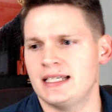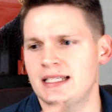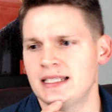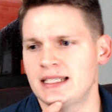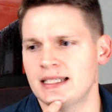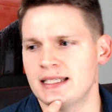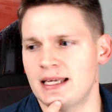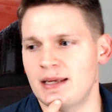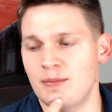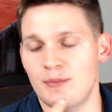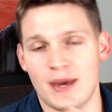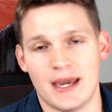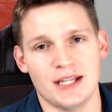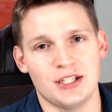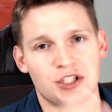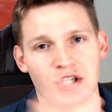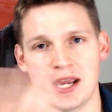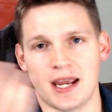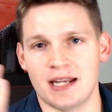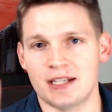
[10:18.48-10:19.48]
It may
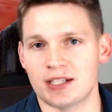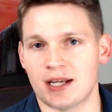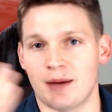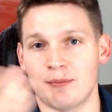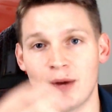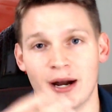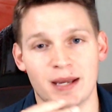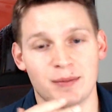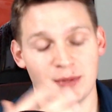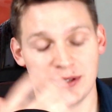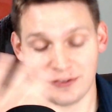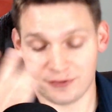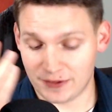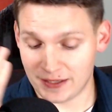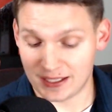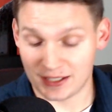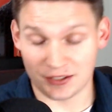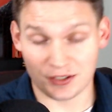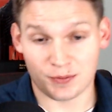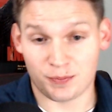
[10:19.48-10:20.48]
change. I might be
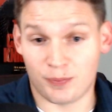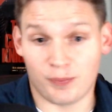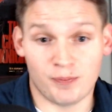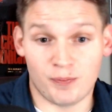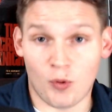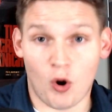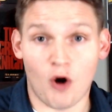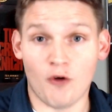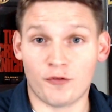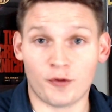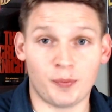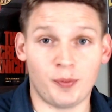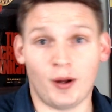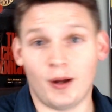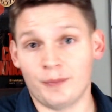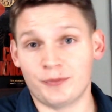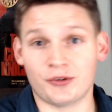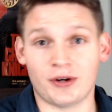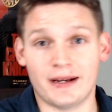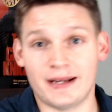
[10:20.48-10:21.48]
freaking just over
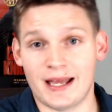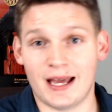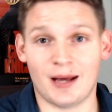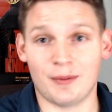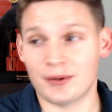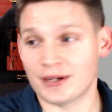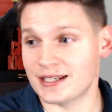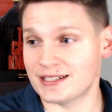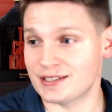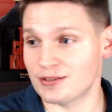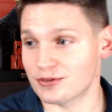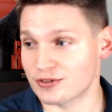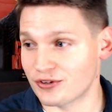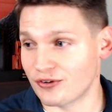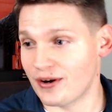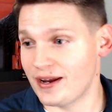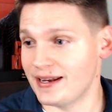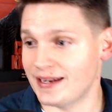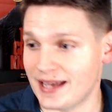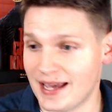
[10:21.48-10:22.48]
pumped right now because it was
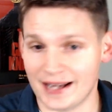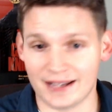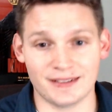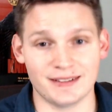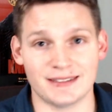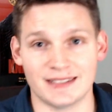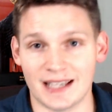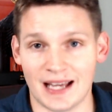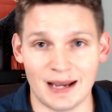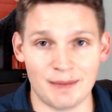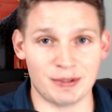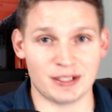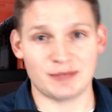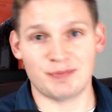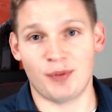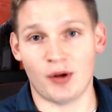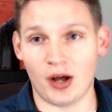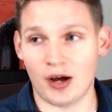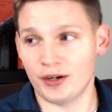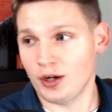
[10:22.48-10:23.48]
great and I had a good time and it's
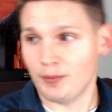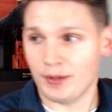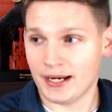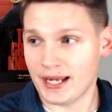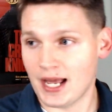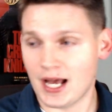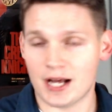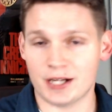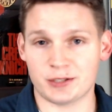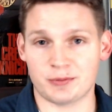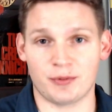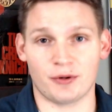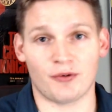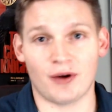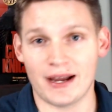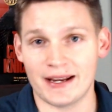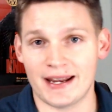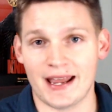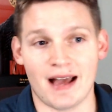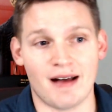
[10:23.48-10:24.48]
Bond. Oh my gosh. But
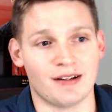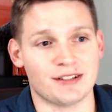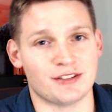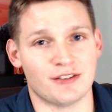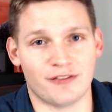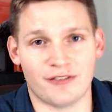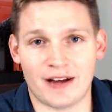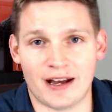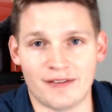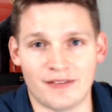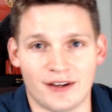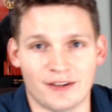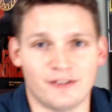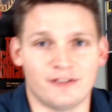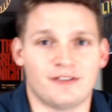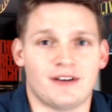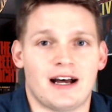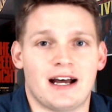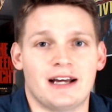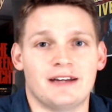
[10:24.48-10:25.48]
right now it's a 5 out
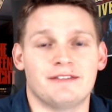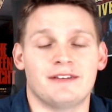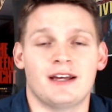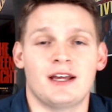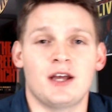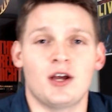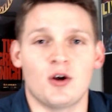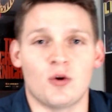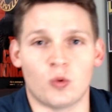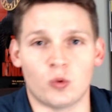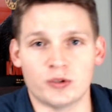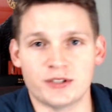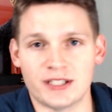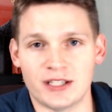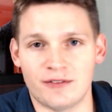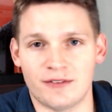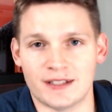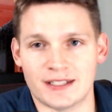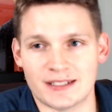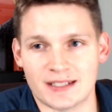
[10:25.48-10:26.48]
of 5. We'll
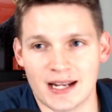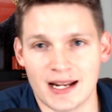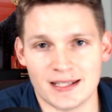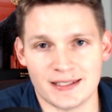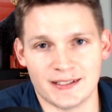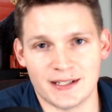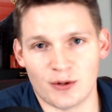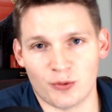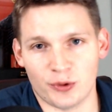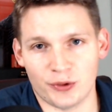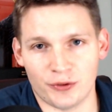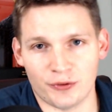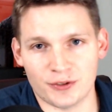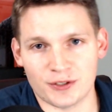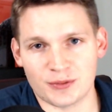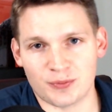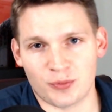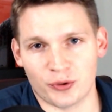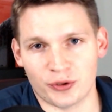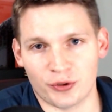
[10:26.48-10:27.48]
see if it stands there when we do the
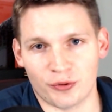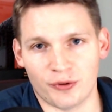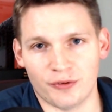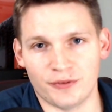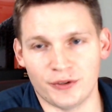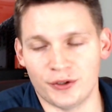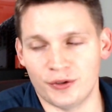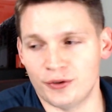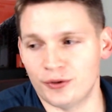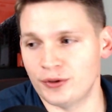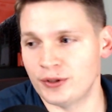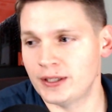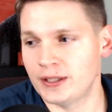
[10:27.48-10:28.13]
spoiler review.